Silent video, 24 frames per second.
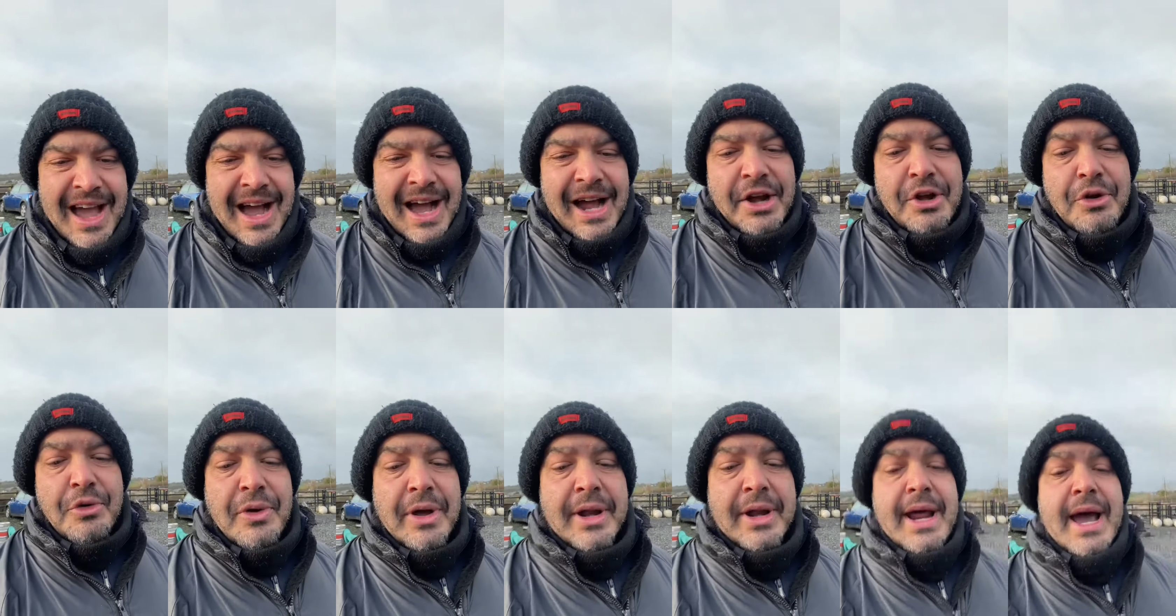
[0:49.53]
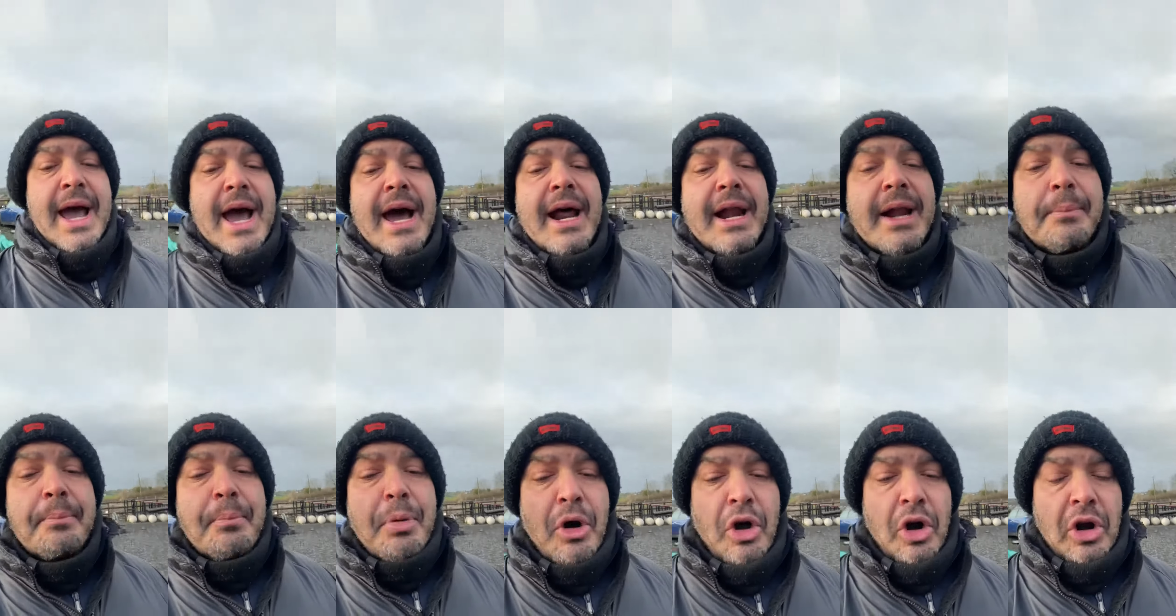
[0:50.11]
and you can
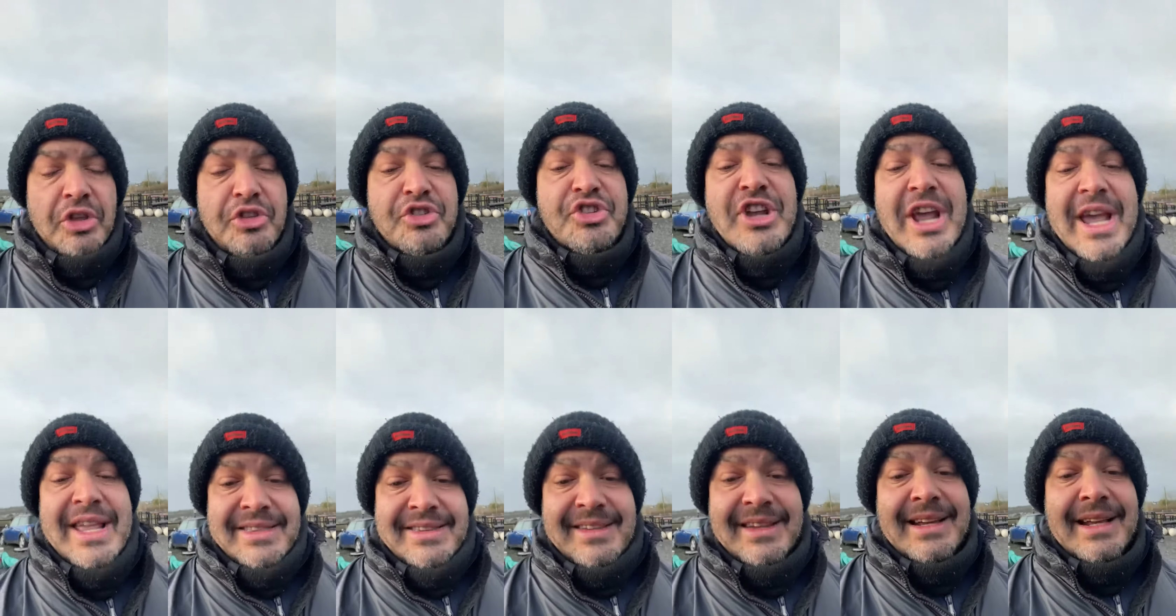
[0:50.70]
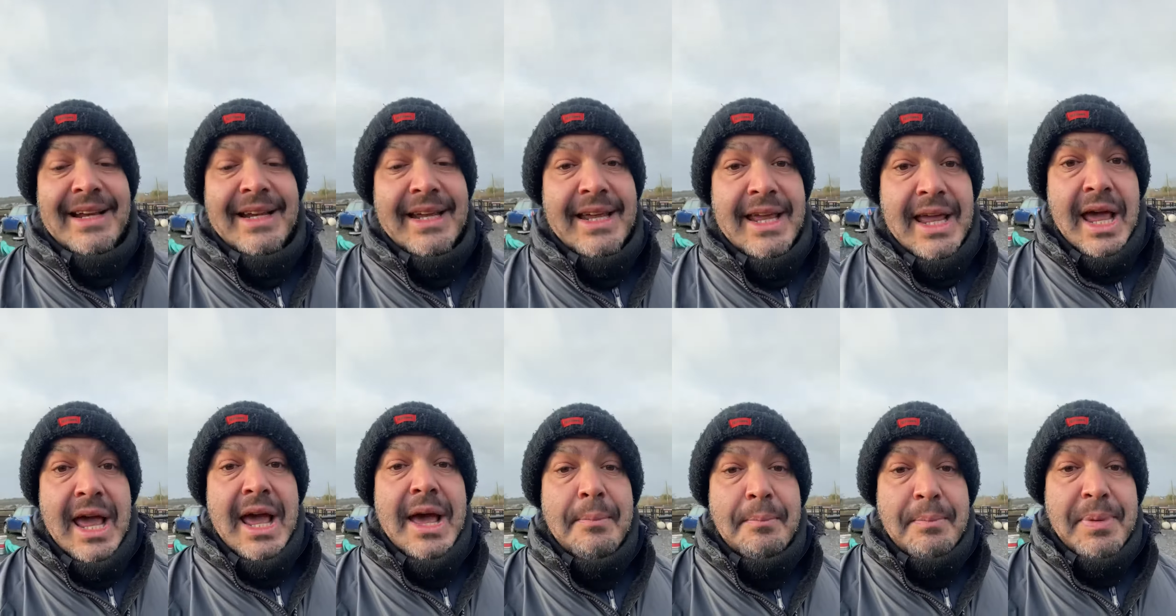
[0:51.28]
unapologetically
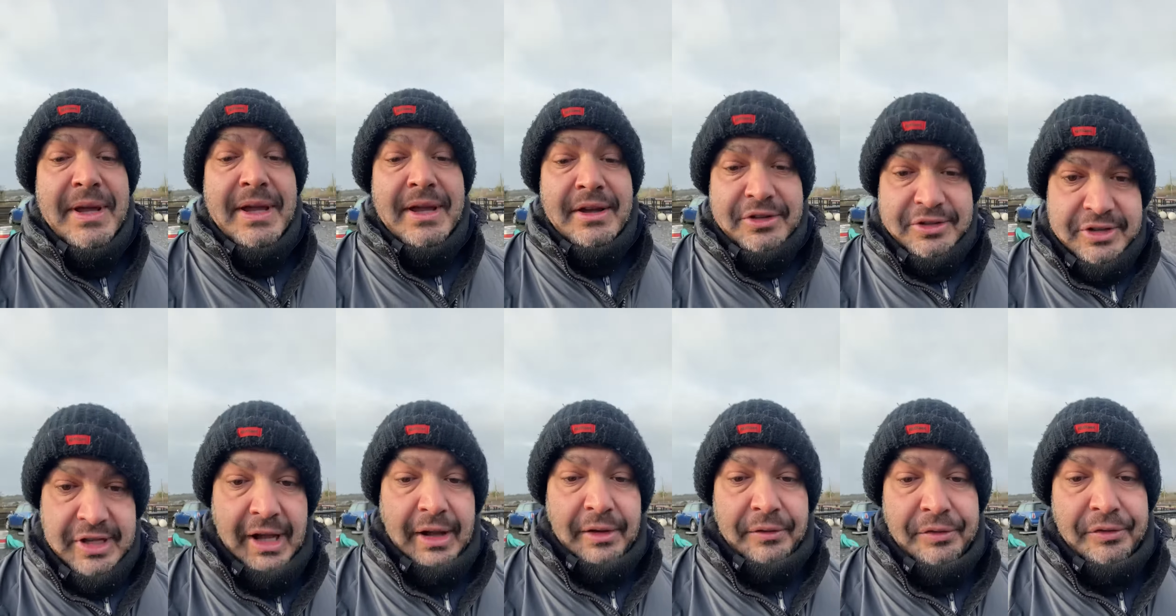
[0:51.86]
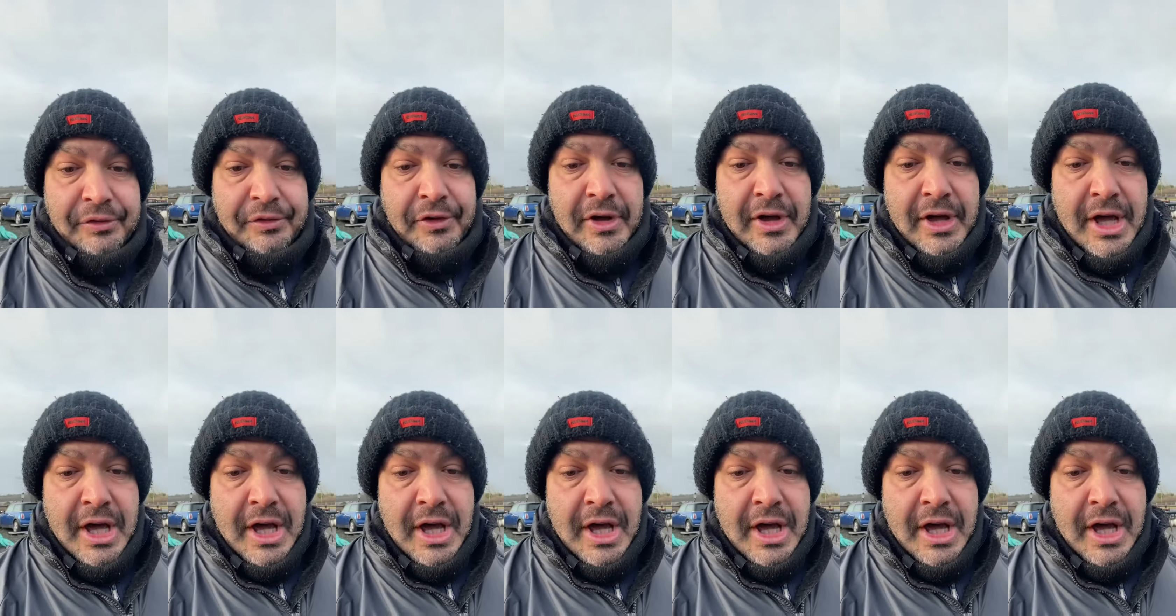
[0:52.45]
be yourself.